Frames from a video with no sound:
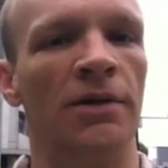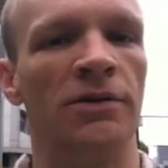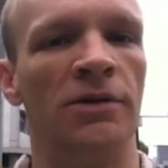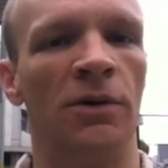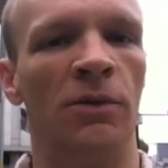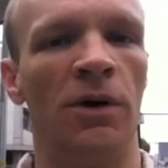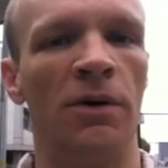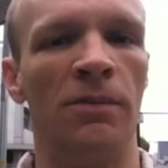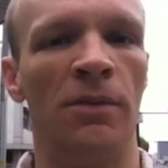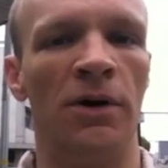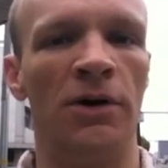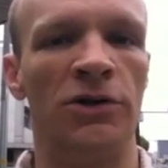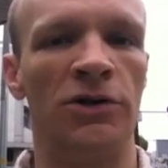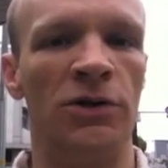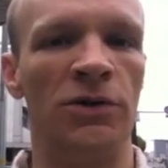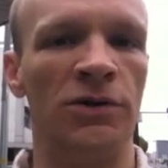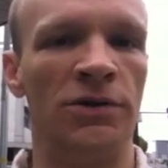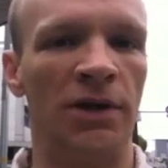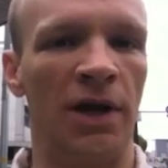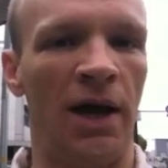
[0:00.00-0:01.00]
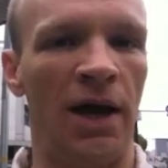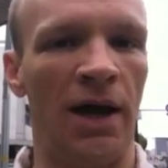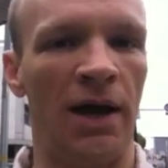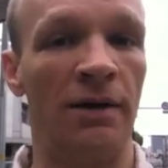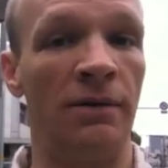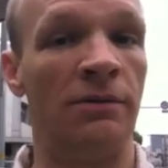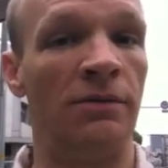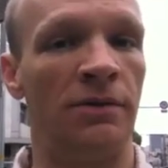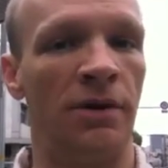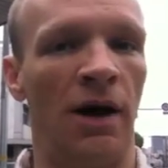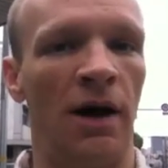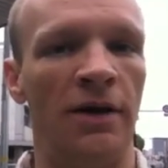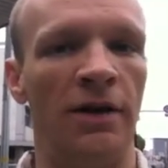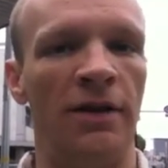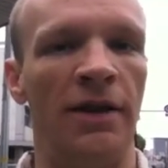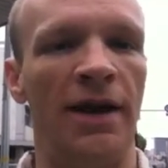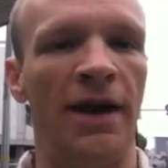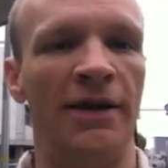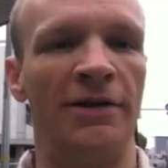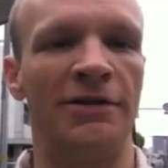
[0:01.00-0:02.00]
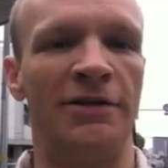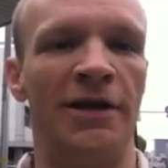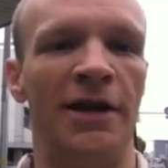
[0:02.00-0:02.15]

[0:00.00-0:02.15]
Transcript: So one more juice and on to the next